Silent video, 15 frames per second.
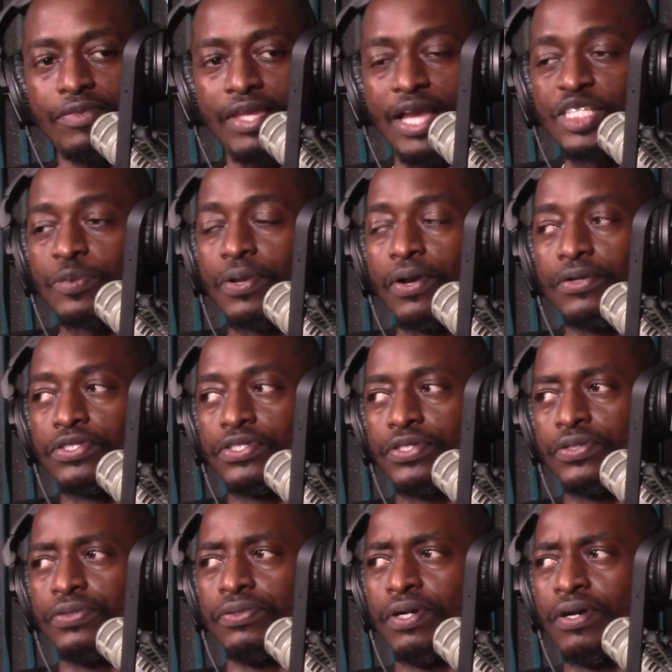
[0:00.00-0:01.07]
As opposed
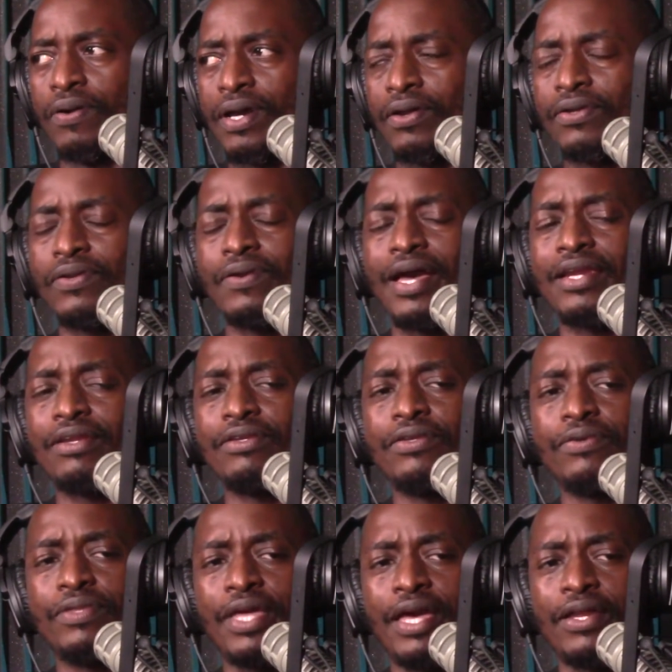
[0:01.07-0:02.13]
to, I don't know how to
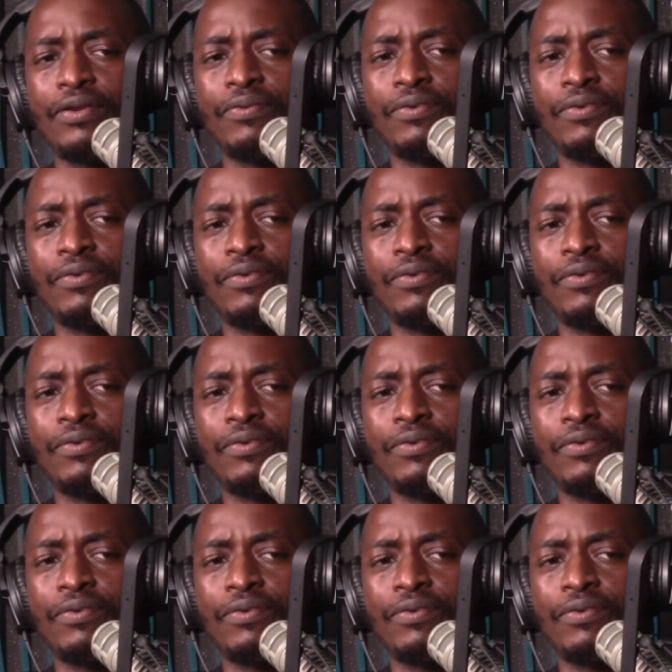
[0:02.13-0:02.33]
do that or